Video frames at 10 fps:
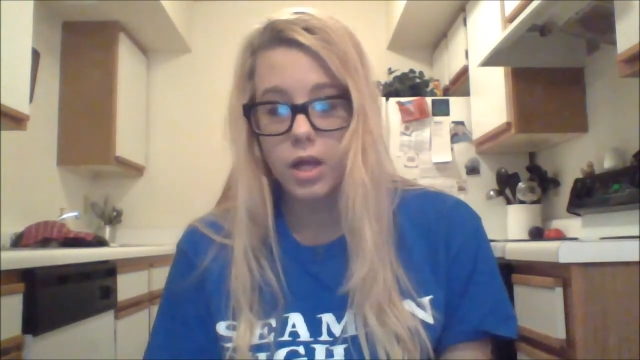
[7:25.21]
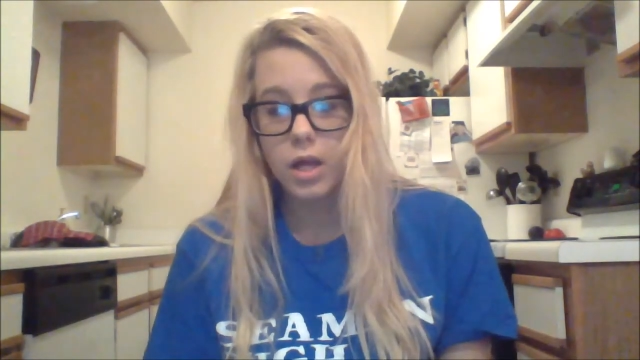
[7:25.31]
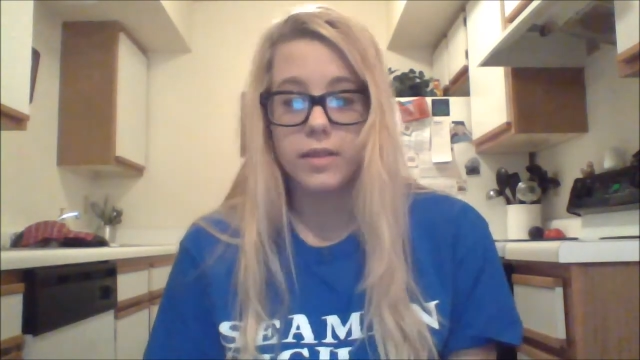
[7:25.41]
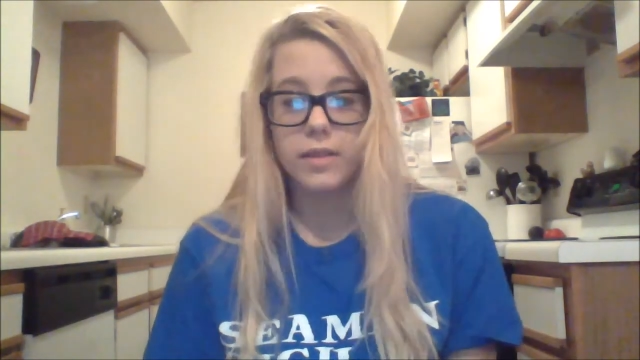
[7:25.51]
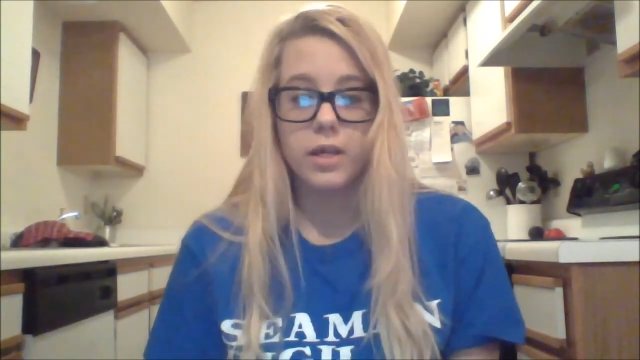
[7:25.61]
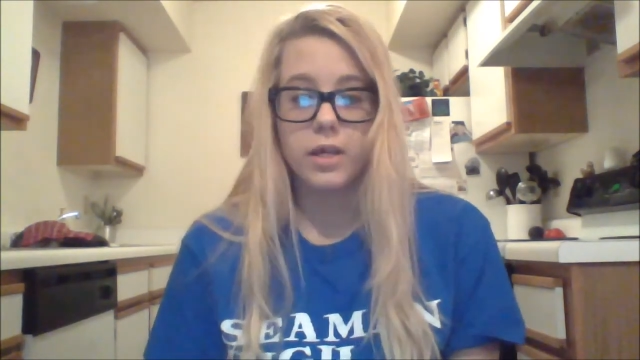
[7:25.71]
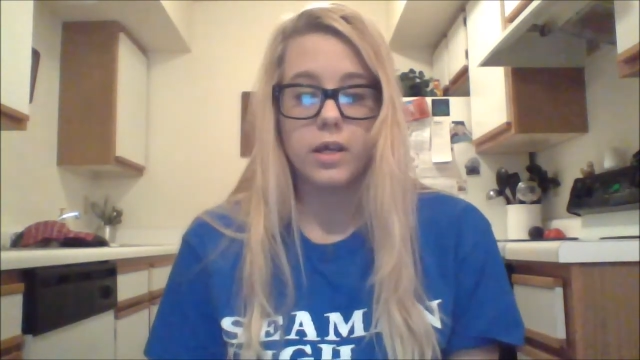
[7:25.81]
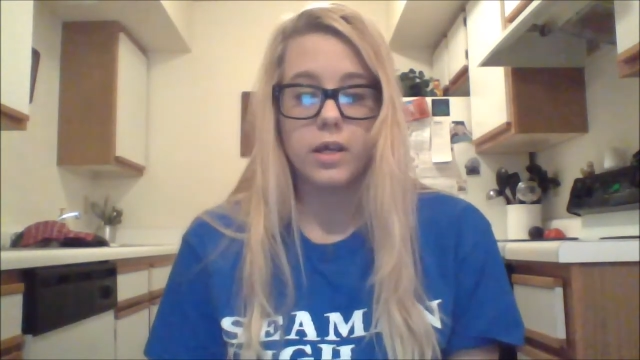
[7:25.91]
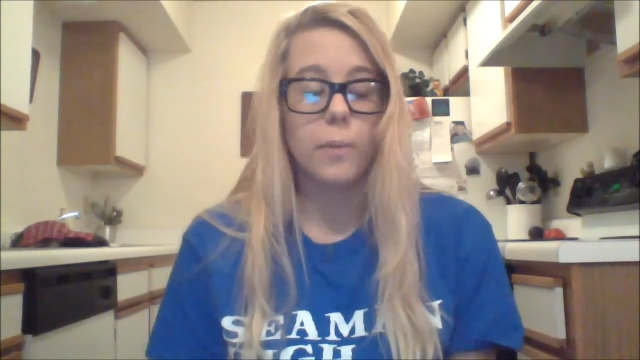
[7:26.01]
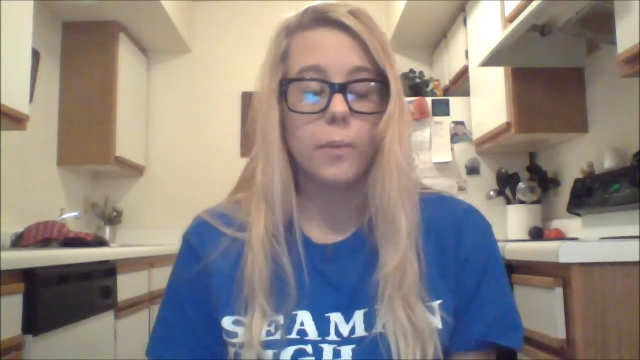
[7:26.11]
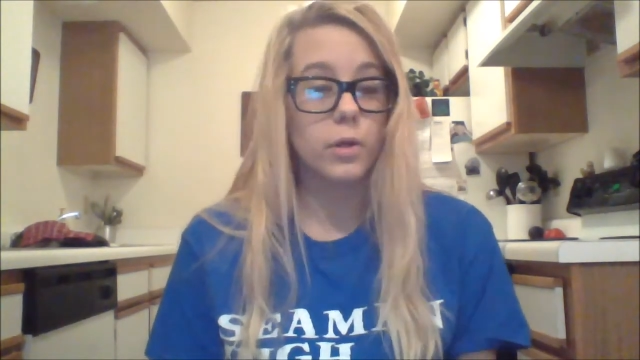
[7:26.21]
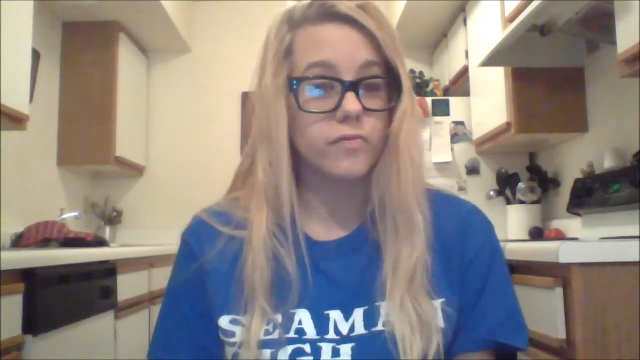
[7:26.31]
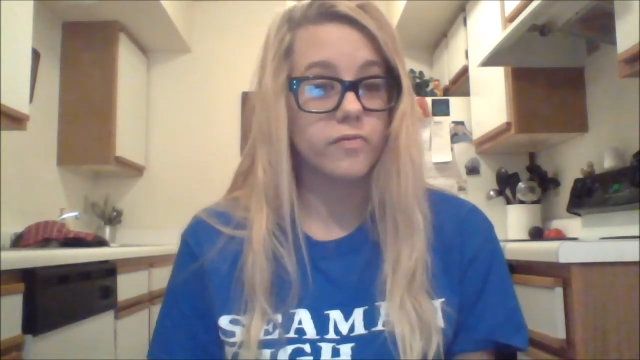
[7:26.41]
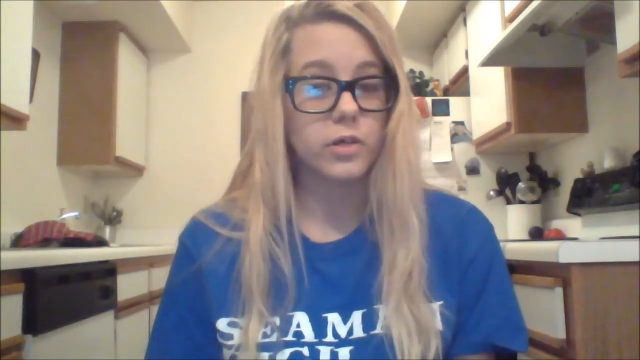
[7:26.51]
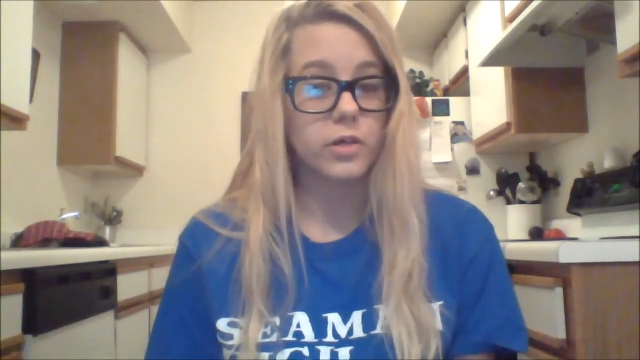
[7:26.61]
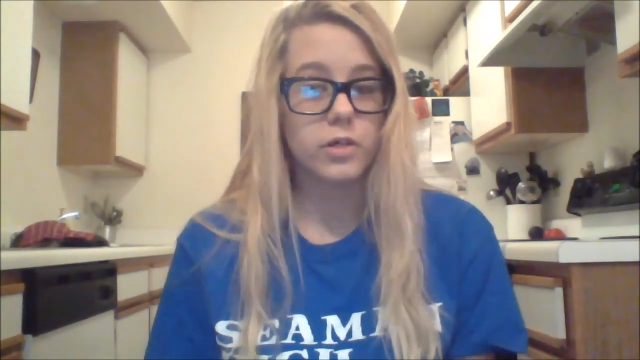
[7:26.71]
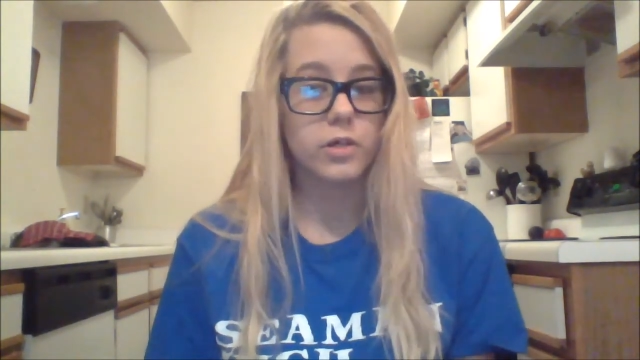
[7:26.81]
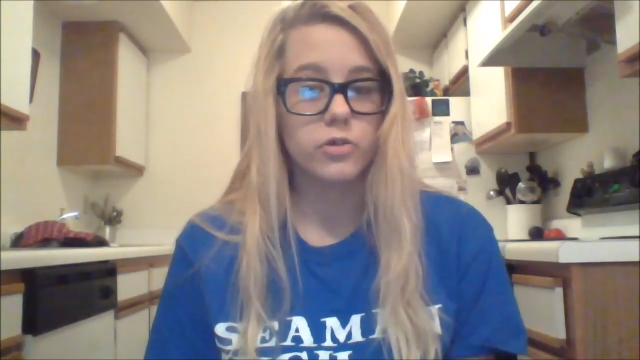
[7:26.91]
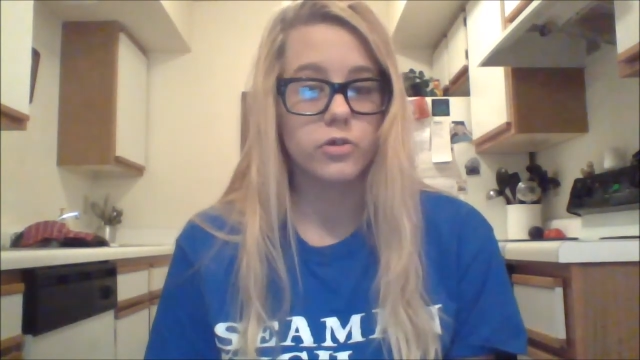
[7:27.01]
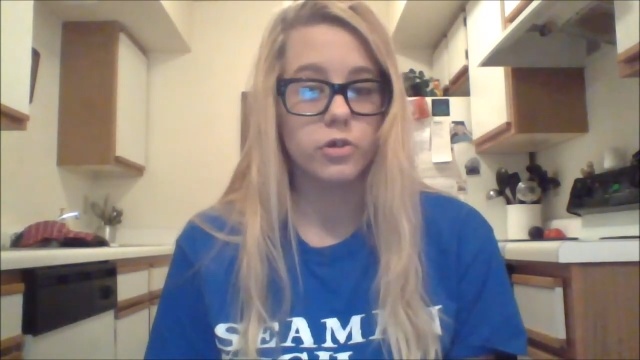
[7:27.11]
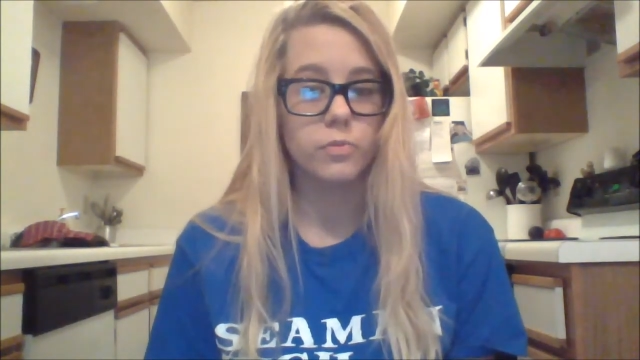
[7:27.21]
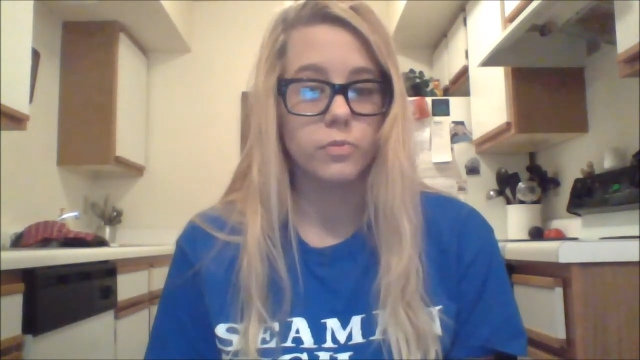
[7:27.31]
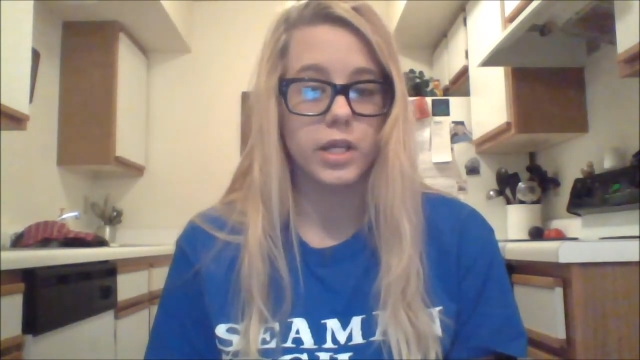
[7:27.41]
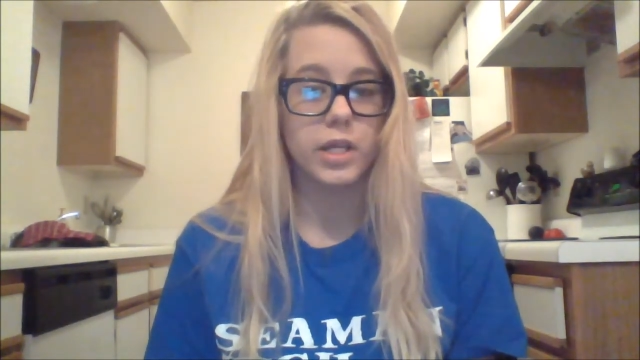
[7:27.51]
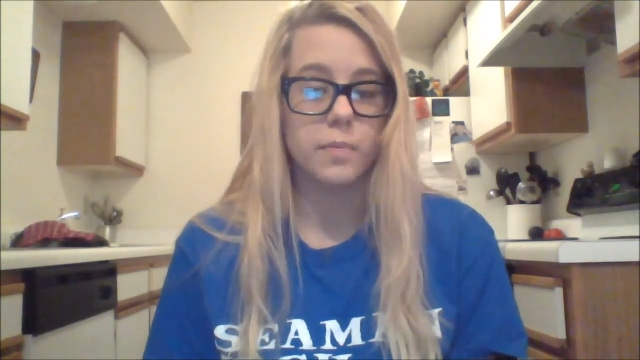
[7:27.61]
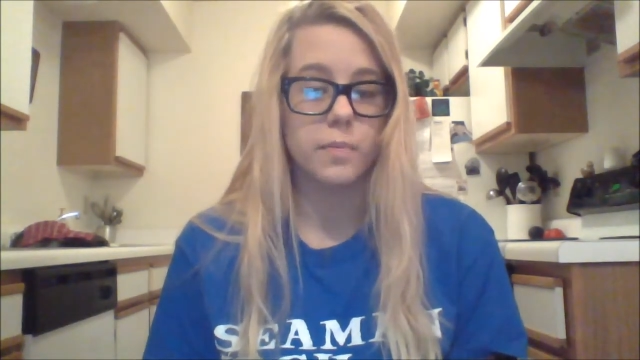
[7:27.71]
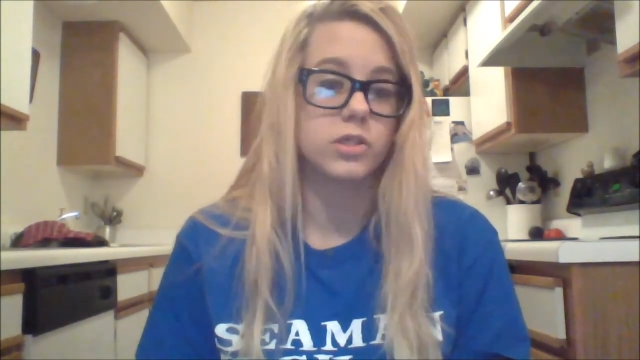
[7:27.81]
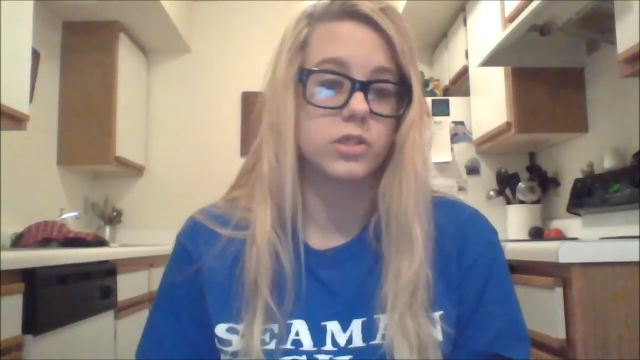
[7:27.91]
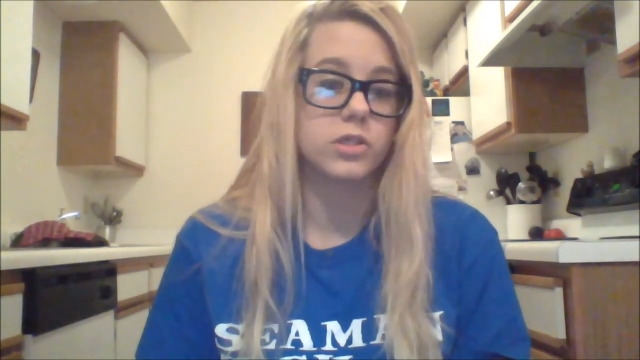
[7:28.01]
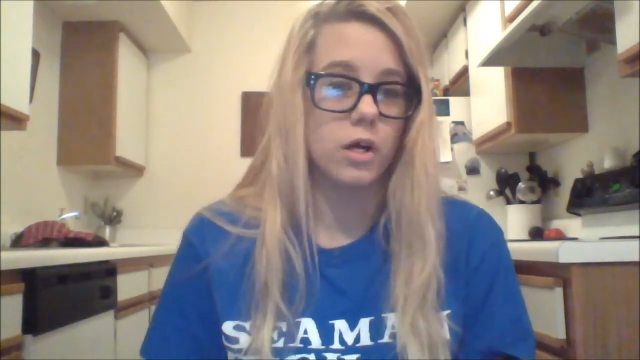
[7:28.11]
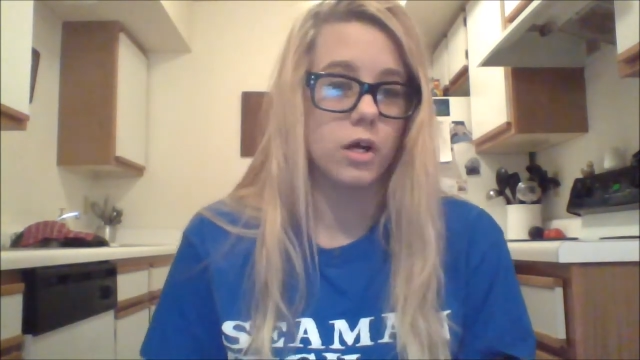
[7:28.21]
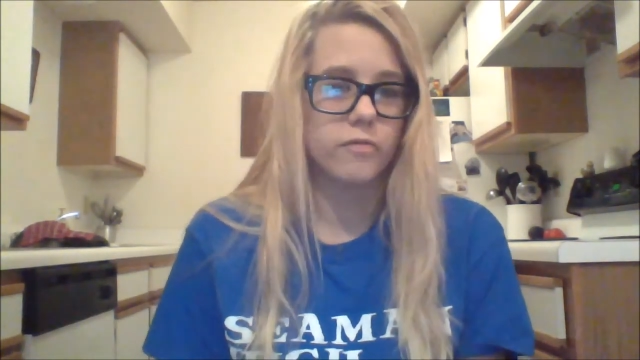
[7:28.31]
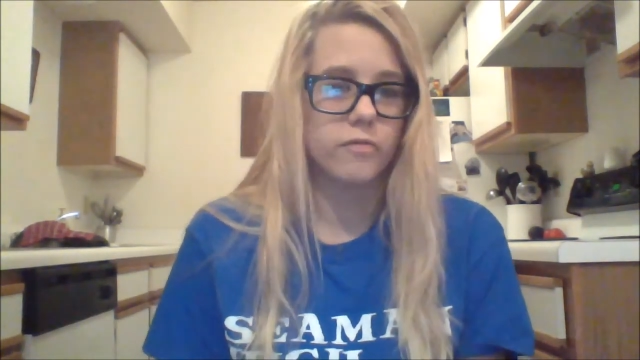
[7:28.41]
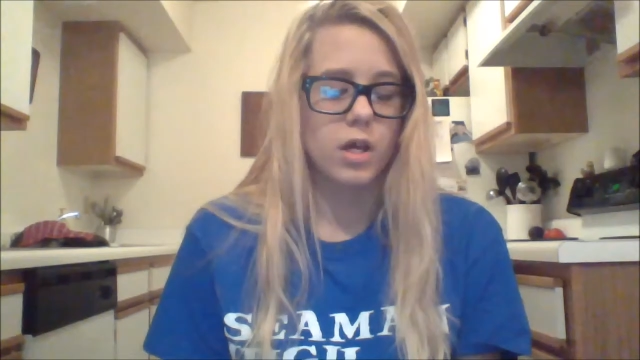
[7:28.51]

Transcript: and then upload your video to YouTube and email it to Ralph.